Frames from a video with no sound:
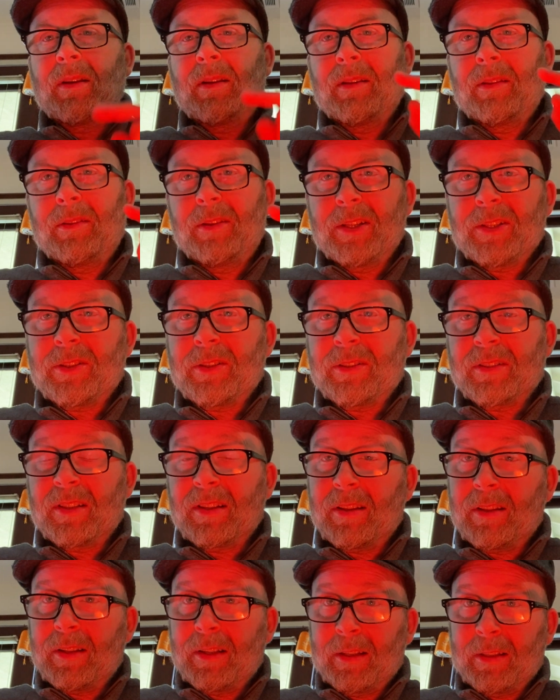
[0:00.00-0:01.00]
this is the
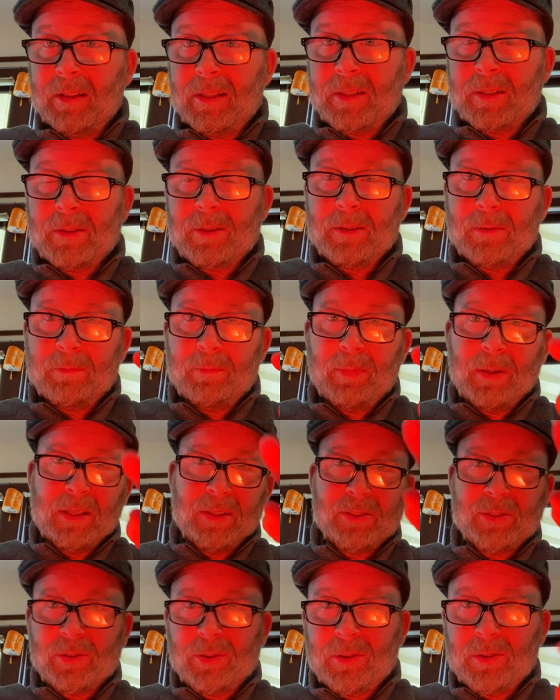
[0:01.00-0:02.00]
thing that's been
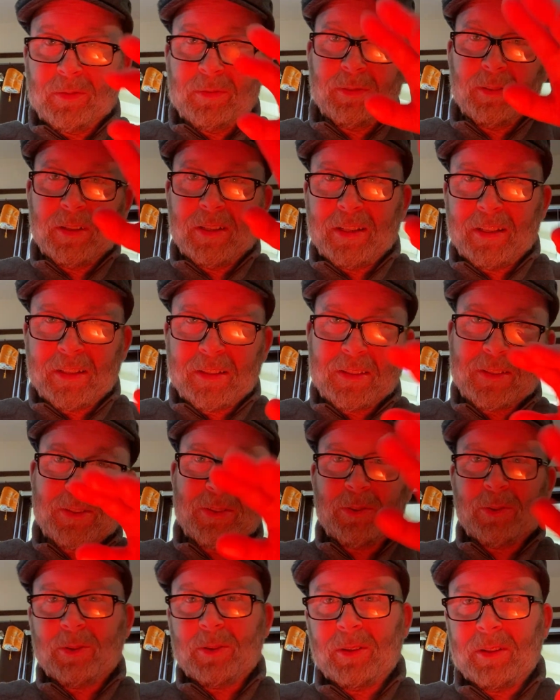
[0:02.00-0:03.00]
sort of like
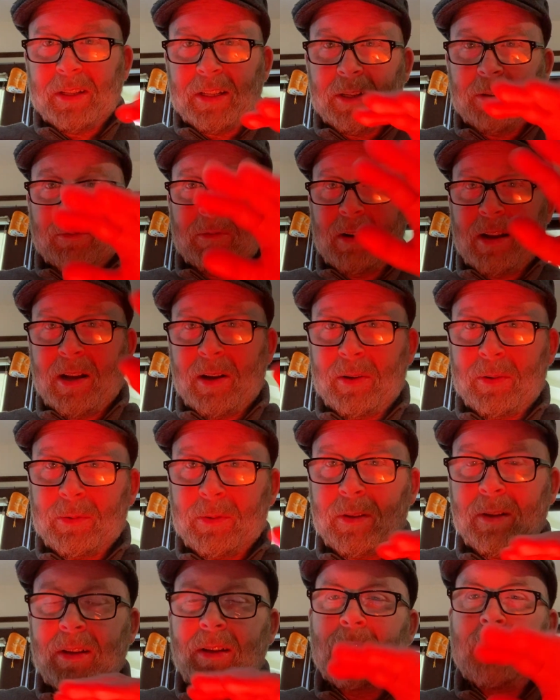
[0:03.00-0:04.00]
circling
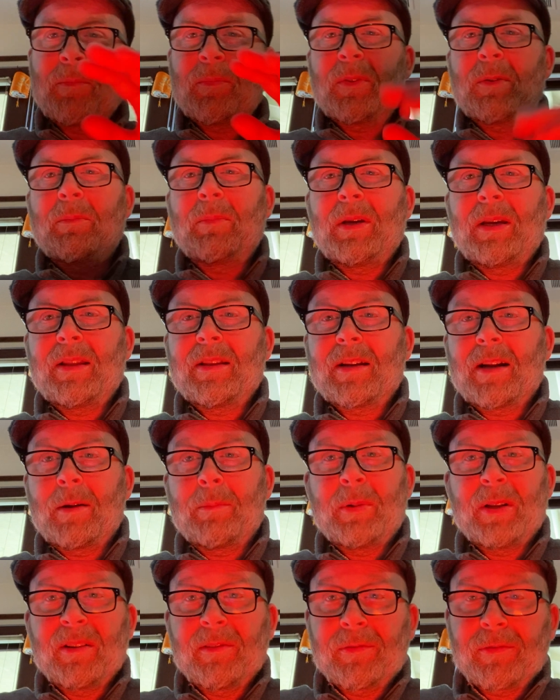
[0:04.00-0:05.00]
around me, that I've
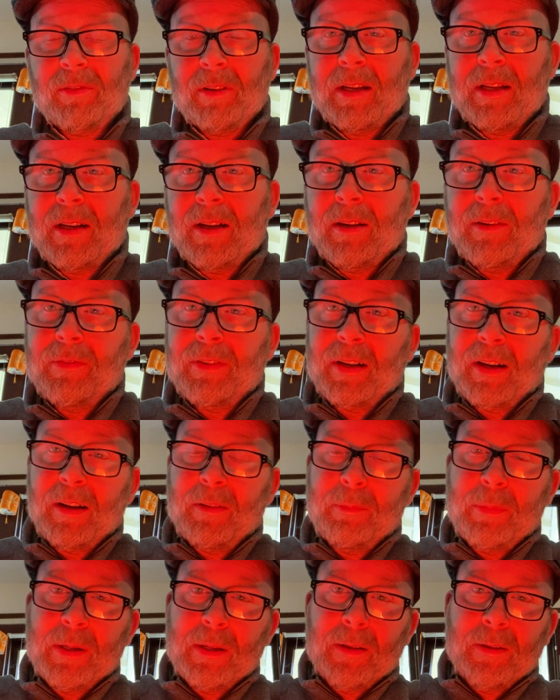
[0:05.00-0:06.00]
been afraid of, that
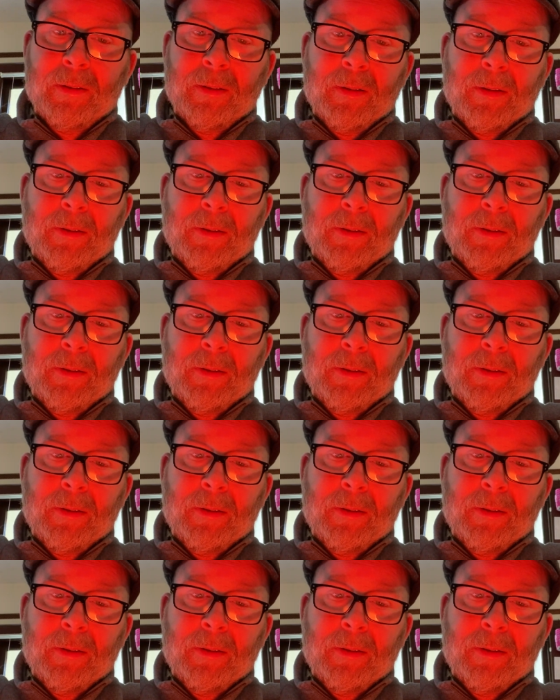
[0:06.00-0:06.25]
I've been,